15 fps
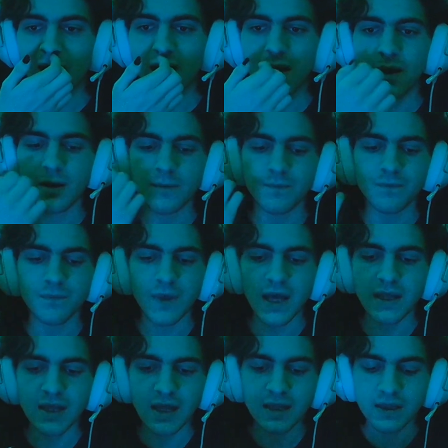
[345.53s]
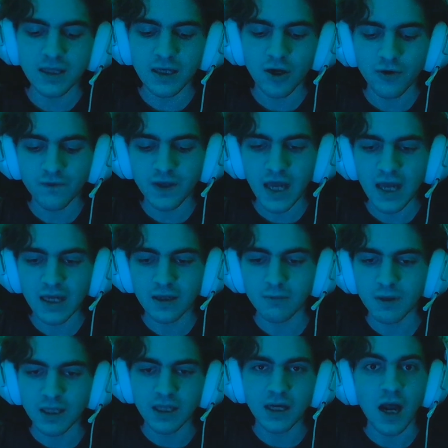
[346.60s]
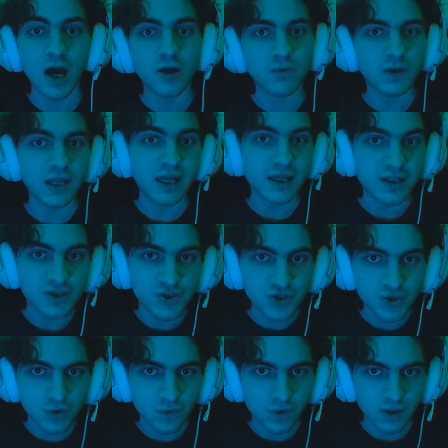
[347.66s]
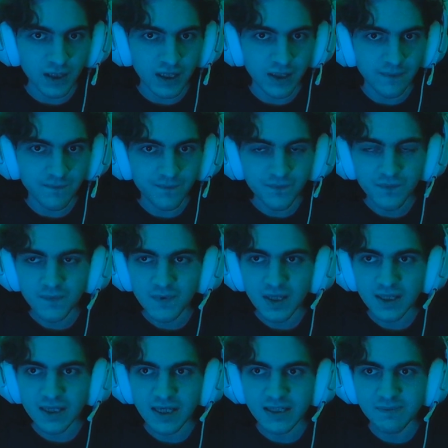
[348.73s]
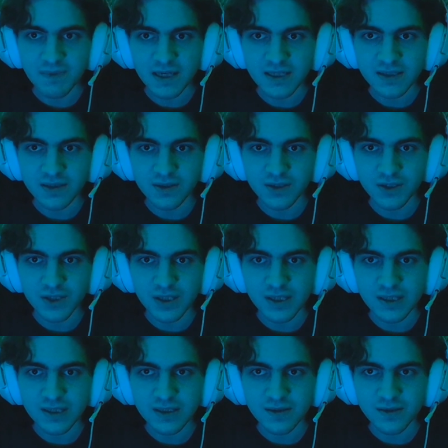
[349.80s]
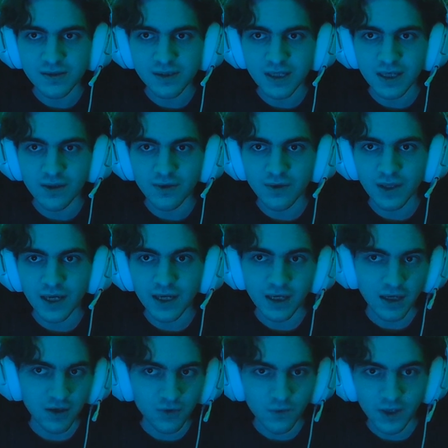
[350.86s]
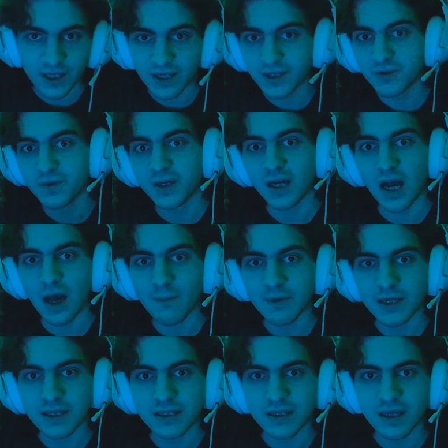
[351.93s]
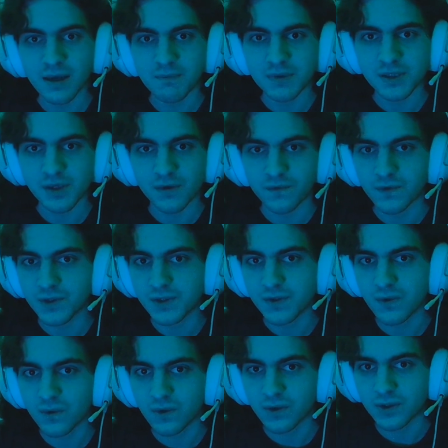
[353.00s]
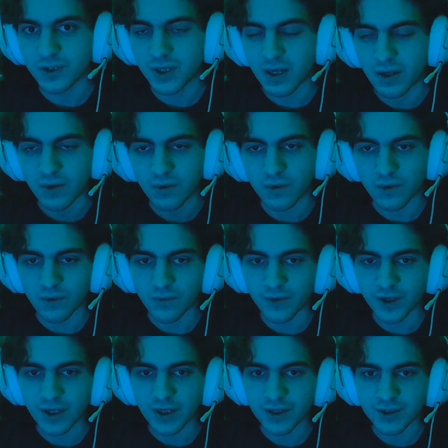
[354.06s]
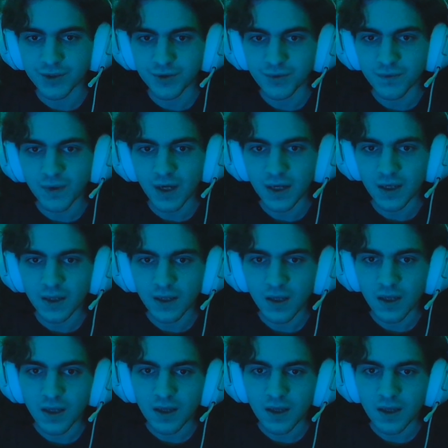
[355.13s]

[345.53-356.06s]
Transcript: And then the OVA can be an unrelated story that's basically just either like, oh, we're going to do a comedy episode for this horror show, or we're going to do a